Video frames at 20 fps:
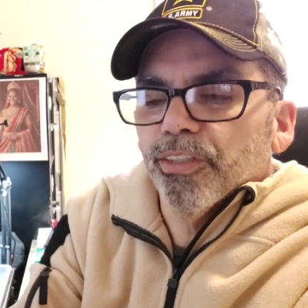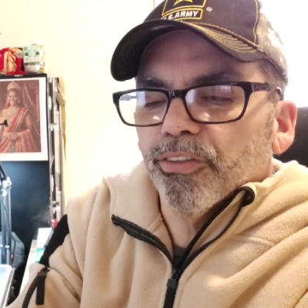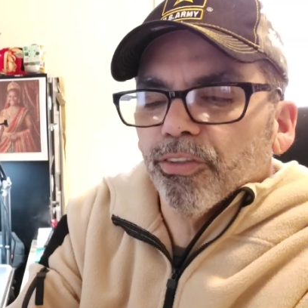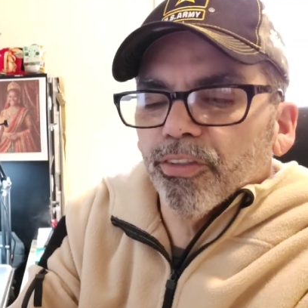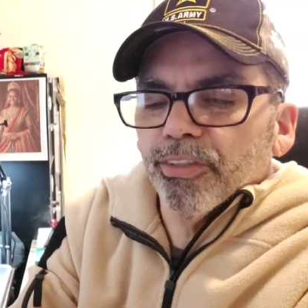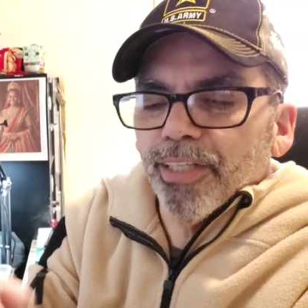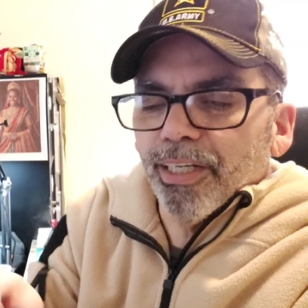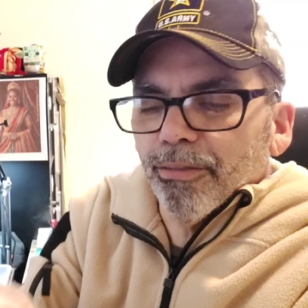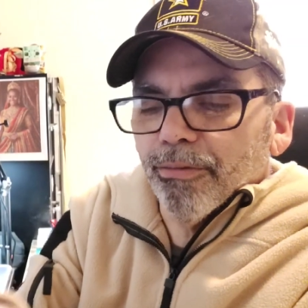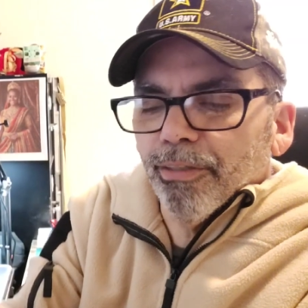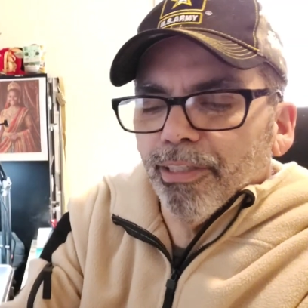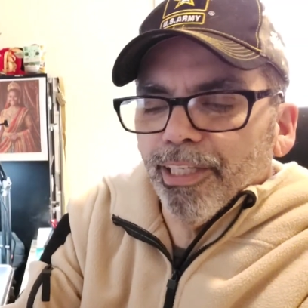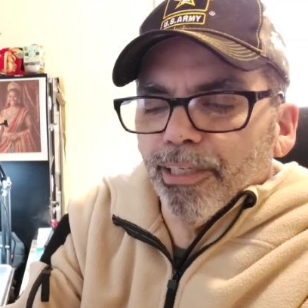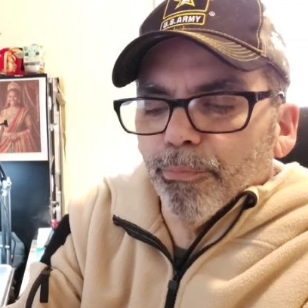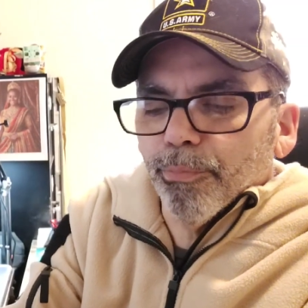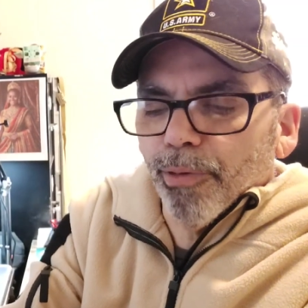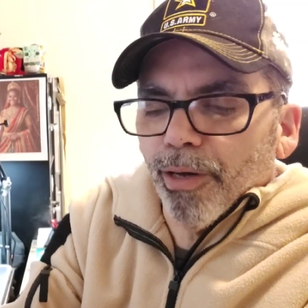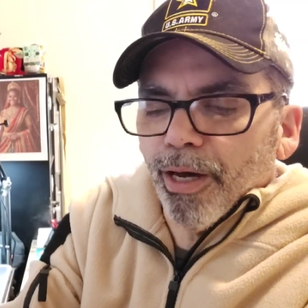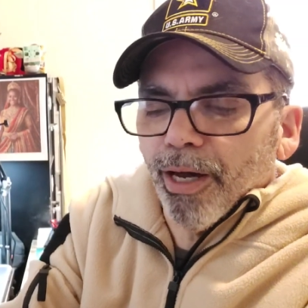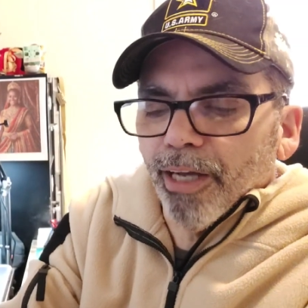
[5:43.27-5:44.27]
So it's not really a
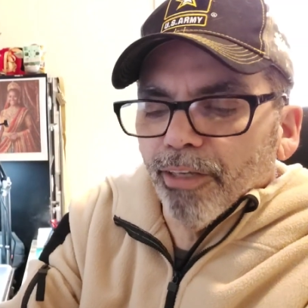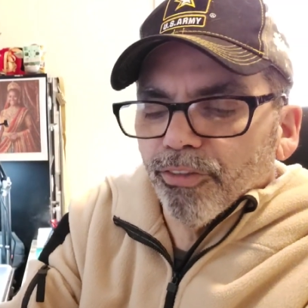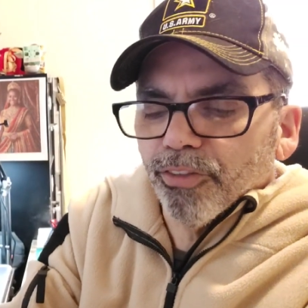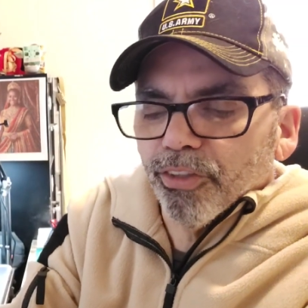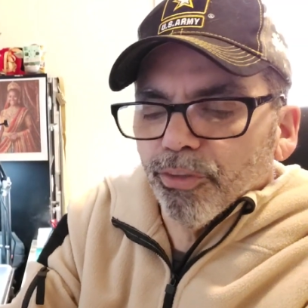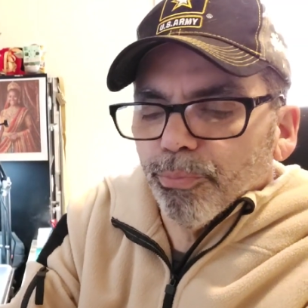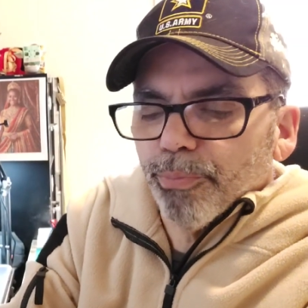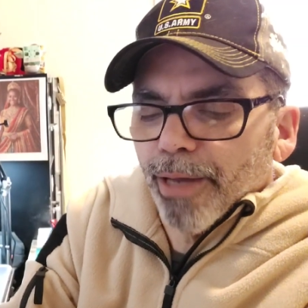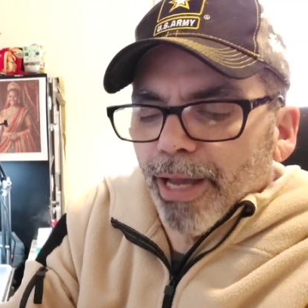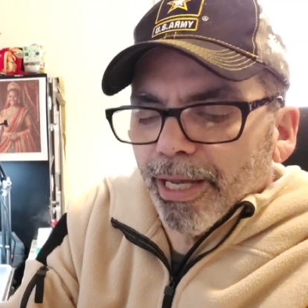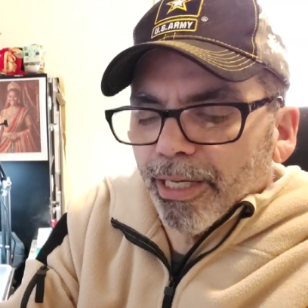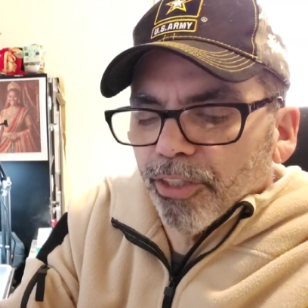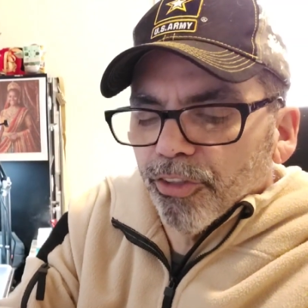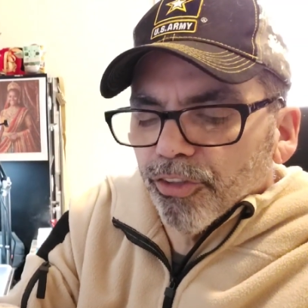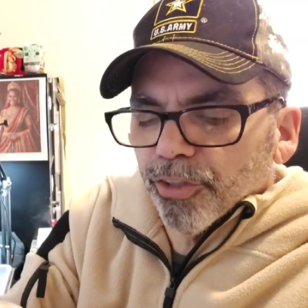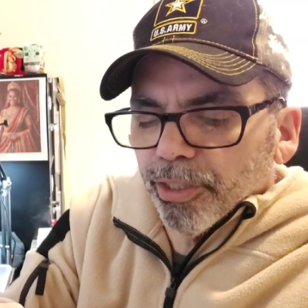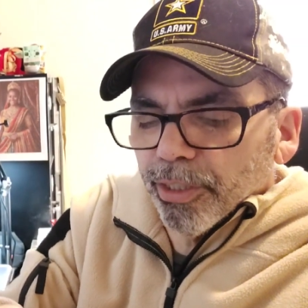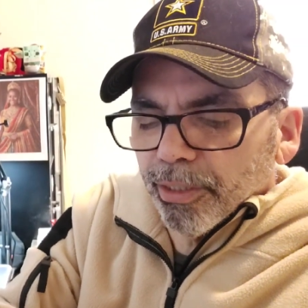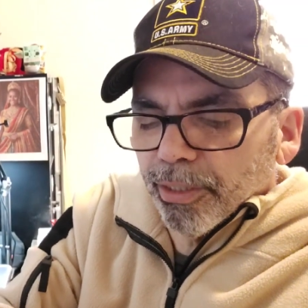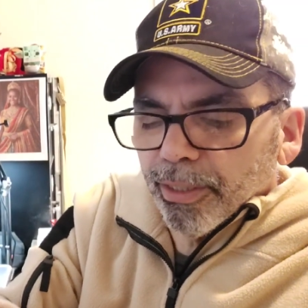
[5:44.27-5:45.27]
box, just
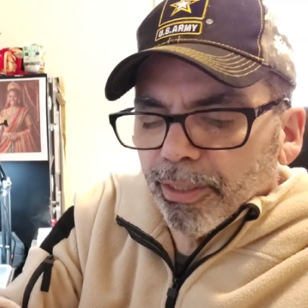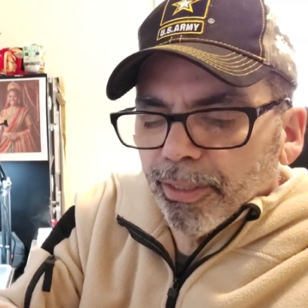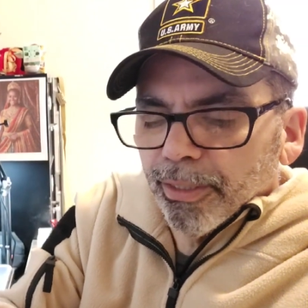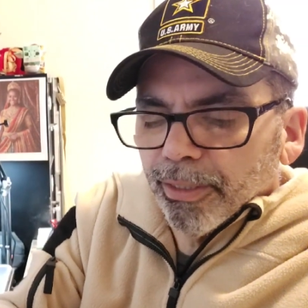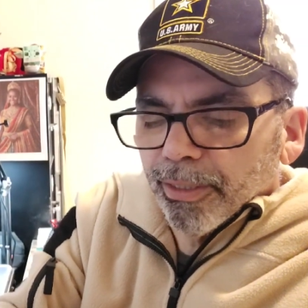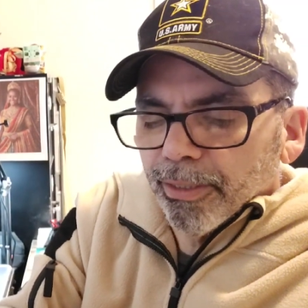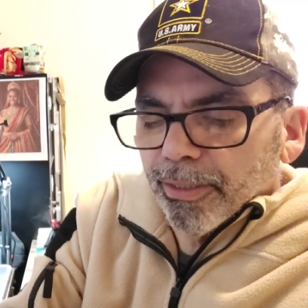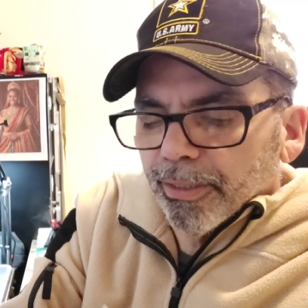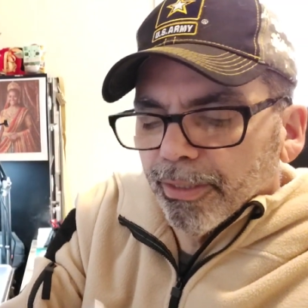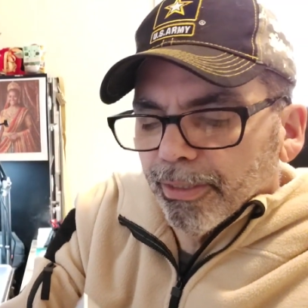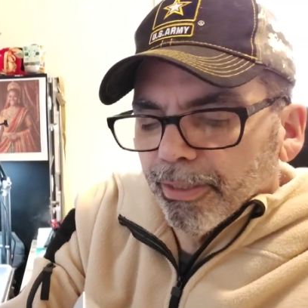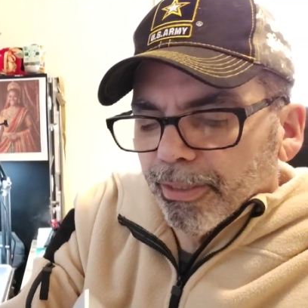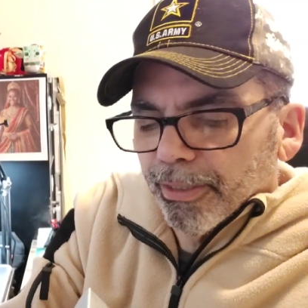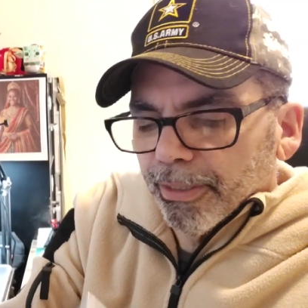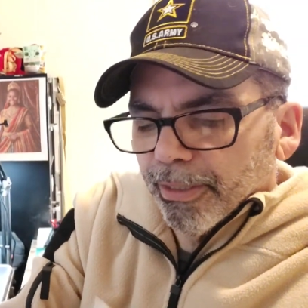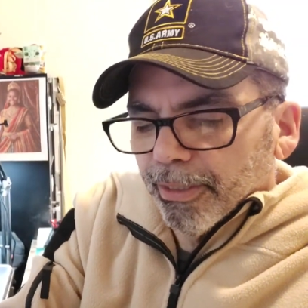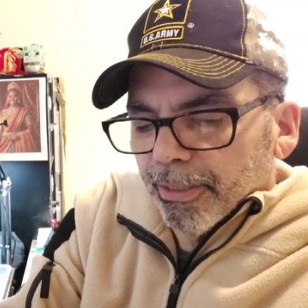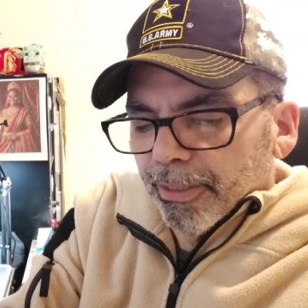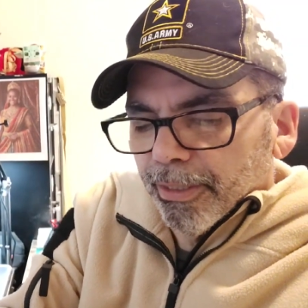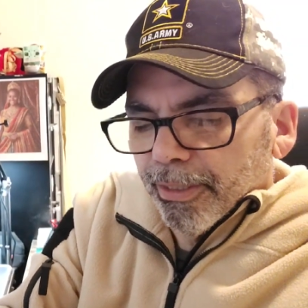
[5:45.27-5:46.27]
packaging.
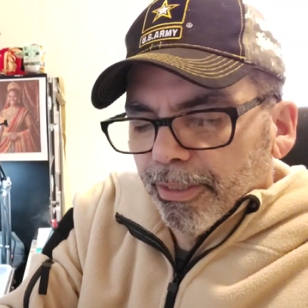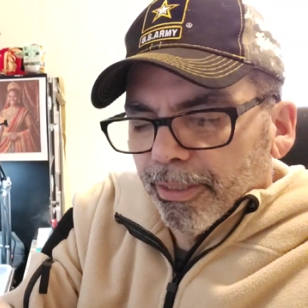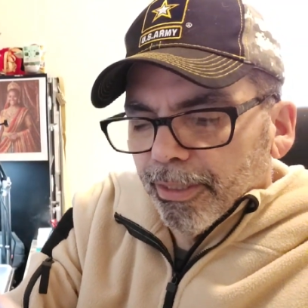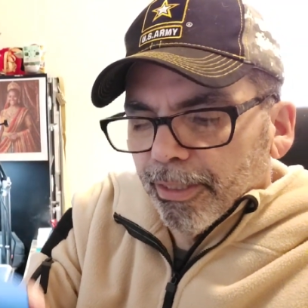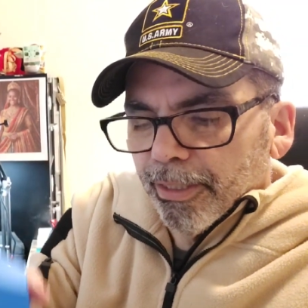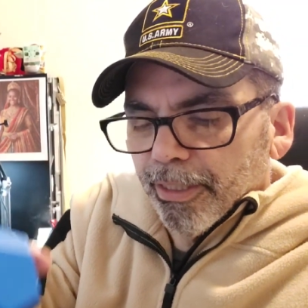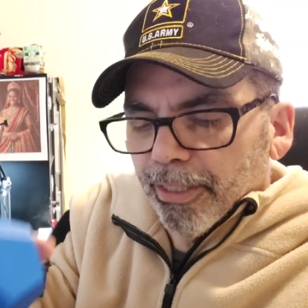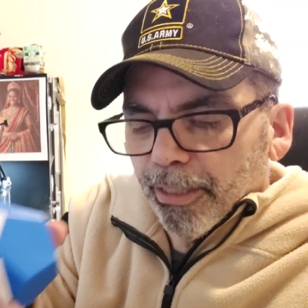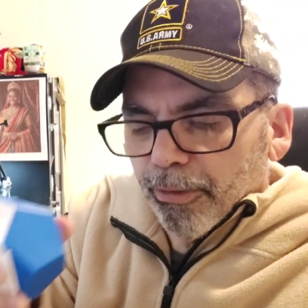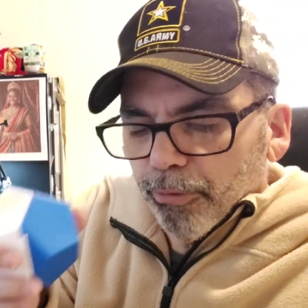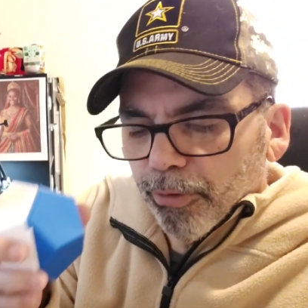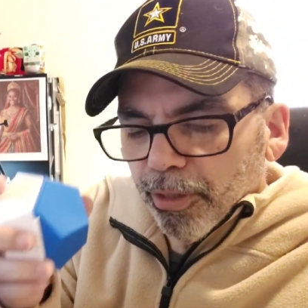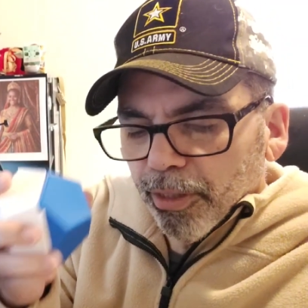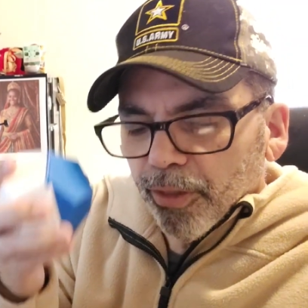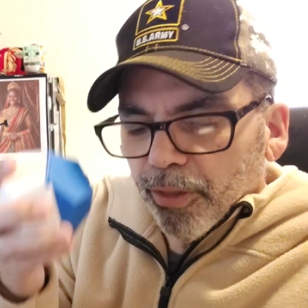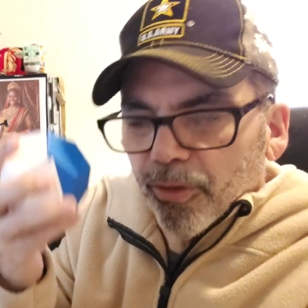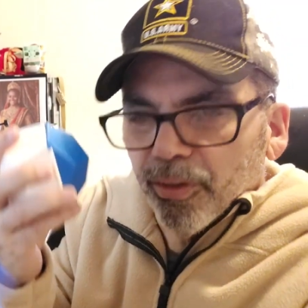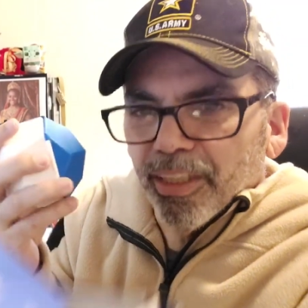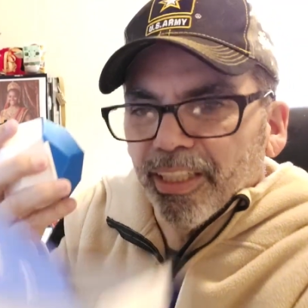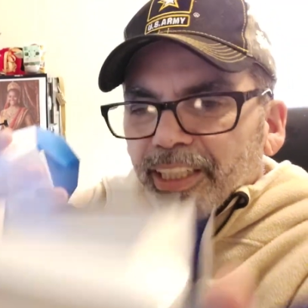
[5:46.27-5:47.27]
You're not really going to